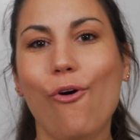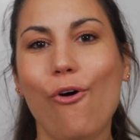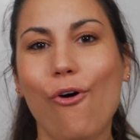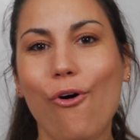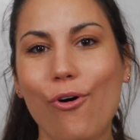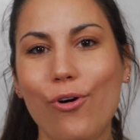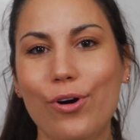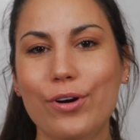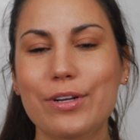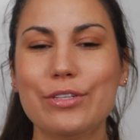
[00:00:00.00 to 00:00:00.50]

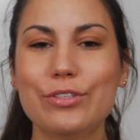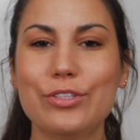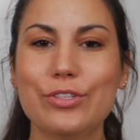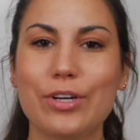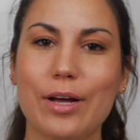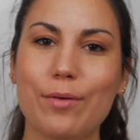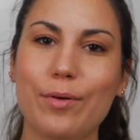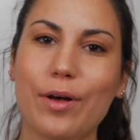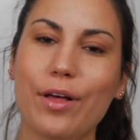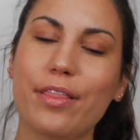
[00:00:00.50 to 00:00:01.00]
or to
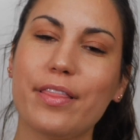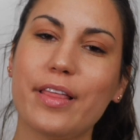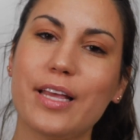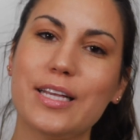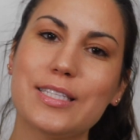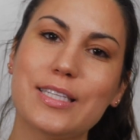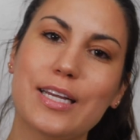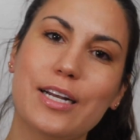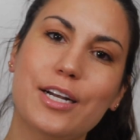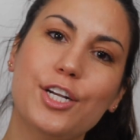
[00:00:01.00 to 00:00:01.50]
talk about
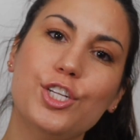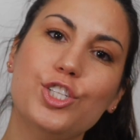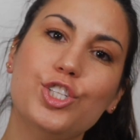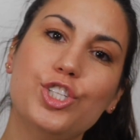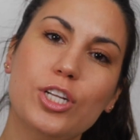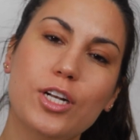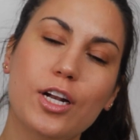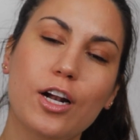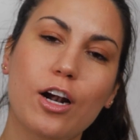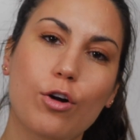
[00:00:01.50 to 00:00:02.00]
things that are a
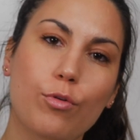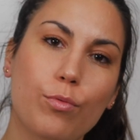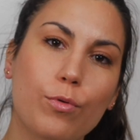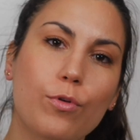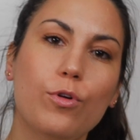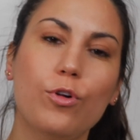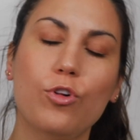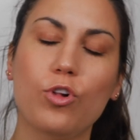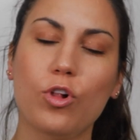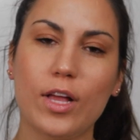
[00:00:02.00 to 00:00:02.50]
general
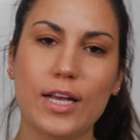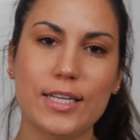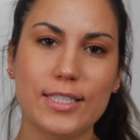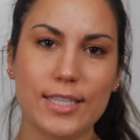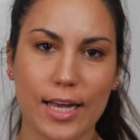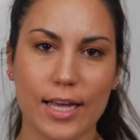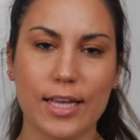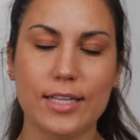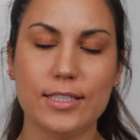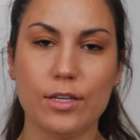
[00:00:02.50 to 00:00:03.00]
rule, a
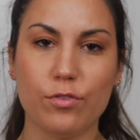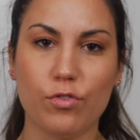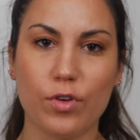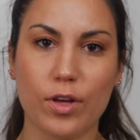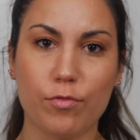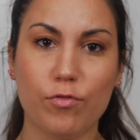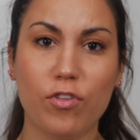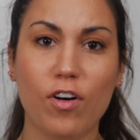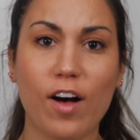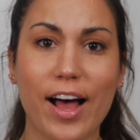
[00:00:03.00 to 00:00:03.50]

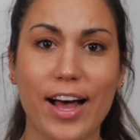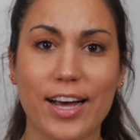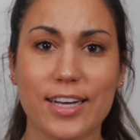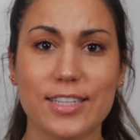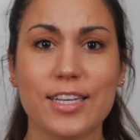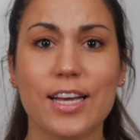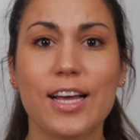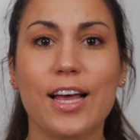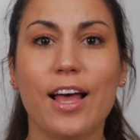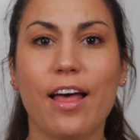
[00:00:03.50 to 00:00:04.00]
scientific
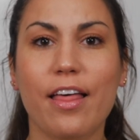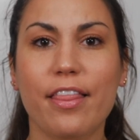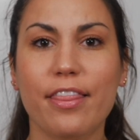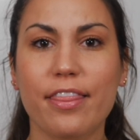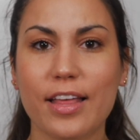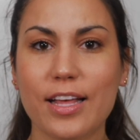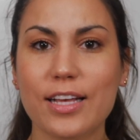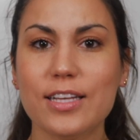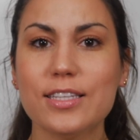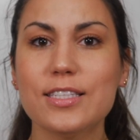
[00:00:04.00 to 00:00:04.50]
fact,
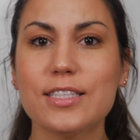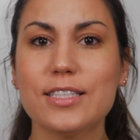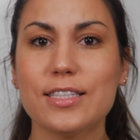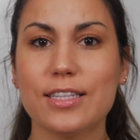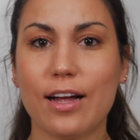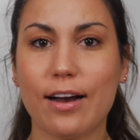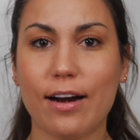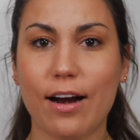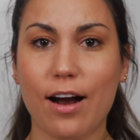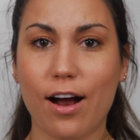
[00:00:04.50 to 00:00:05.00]
things
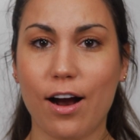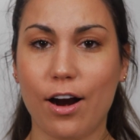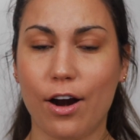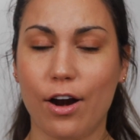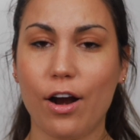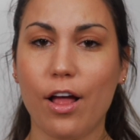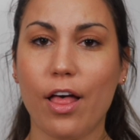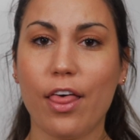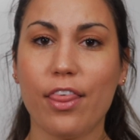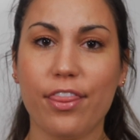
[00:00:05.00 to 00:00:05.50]
that
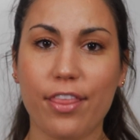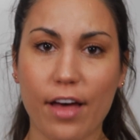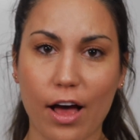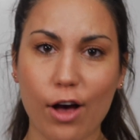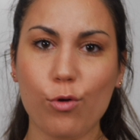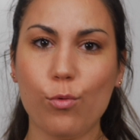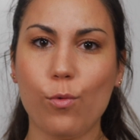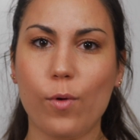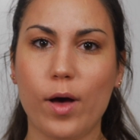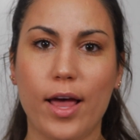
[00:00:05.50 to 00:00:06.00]
are
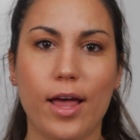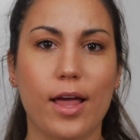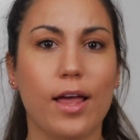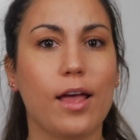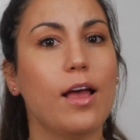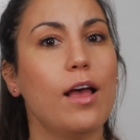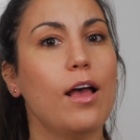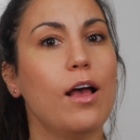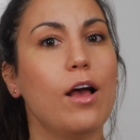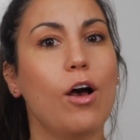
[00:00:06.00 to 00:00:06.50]
that
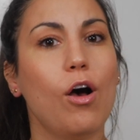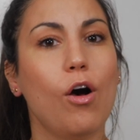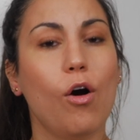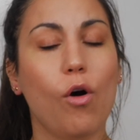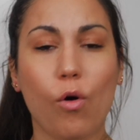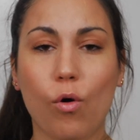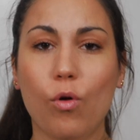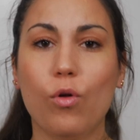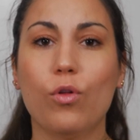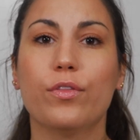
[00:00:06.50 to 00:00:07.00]
way
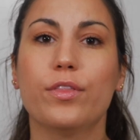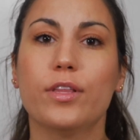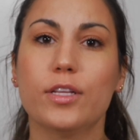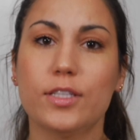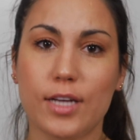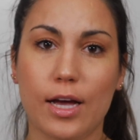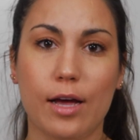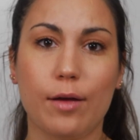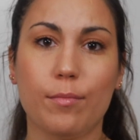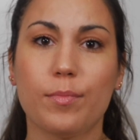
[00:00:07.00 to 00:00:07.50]
all the
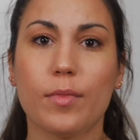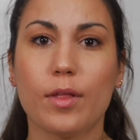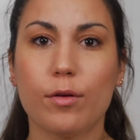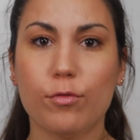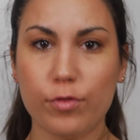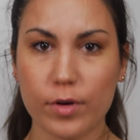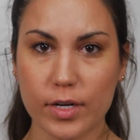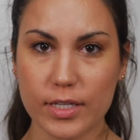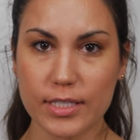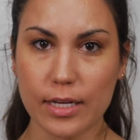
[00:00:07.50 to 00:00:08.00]
time.
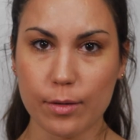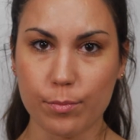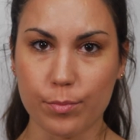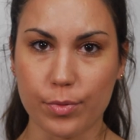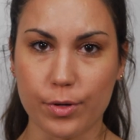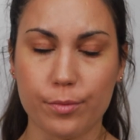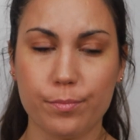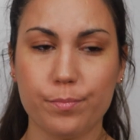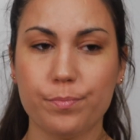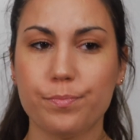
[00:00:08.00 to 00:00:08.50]
For
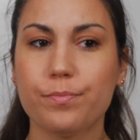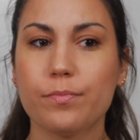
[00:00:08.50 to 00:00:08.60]
example,